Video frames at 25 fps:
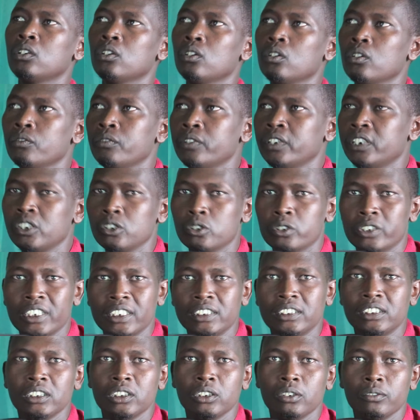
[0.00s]
of
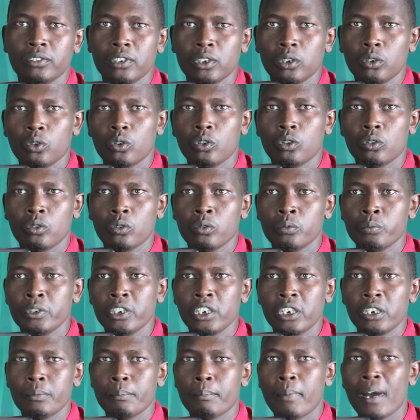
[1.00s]
education of the local
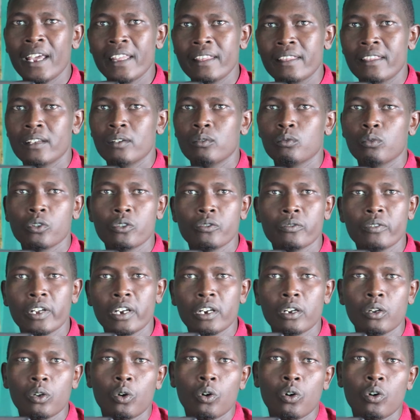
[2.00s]
community by then was
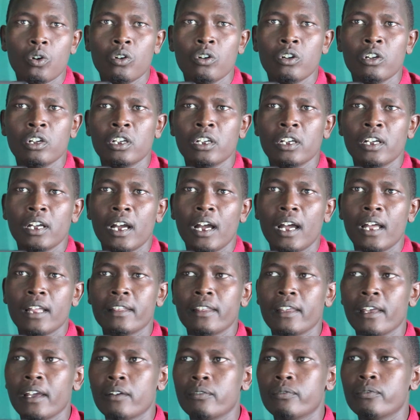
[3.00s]
very low, and
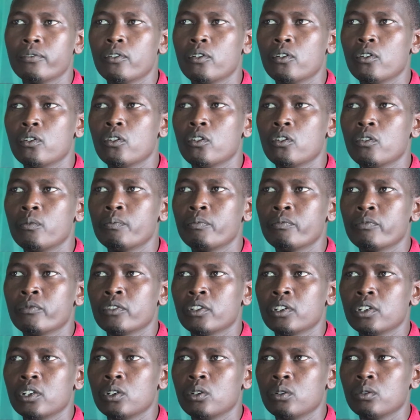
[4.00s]
therefore,
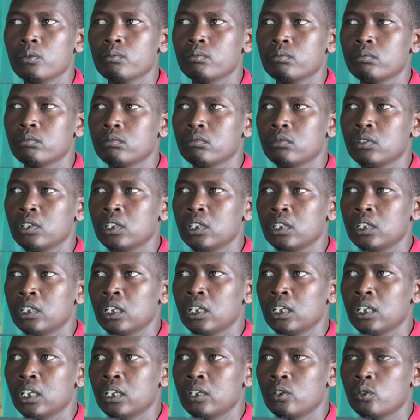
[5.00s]

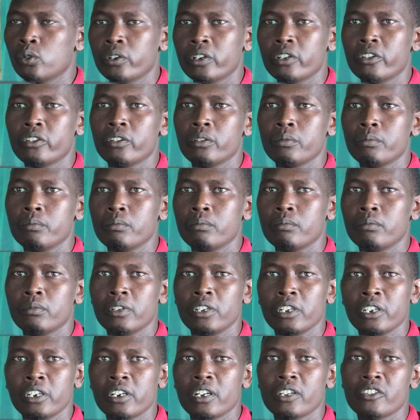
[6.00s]
the tourism
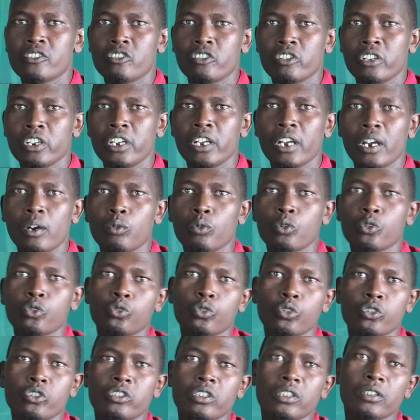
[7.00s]
industry here was
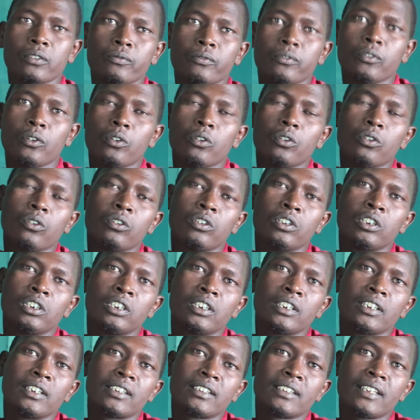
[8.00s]
sourcing for
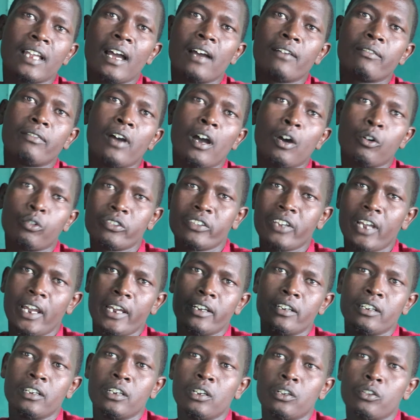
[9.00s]
staff outside.
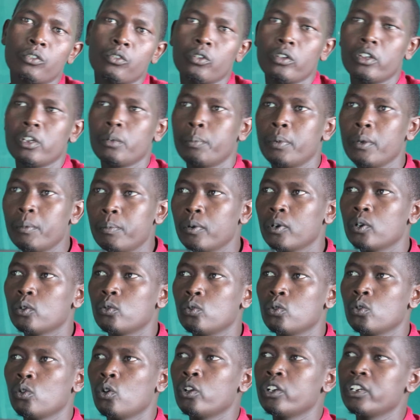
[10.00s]
So the people
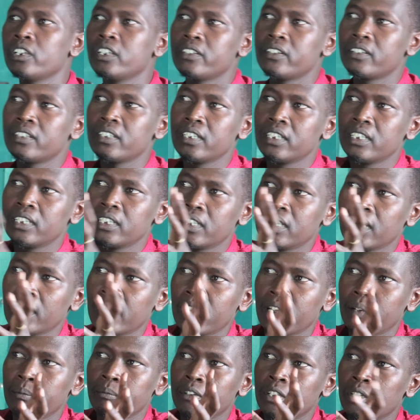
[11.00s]
could only see
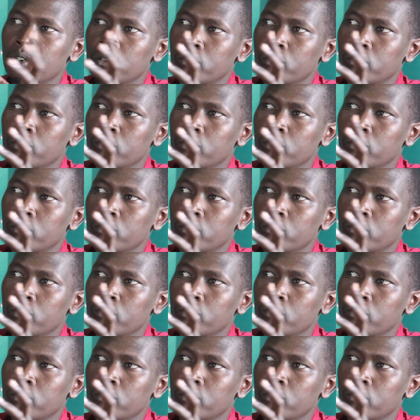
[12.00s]
there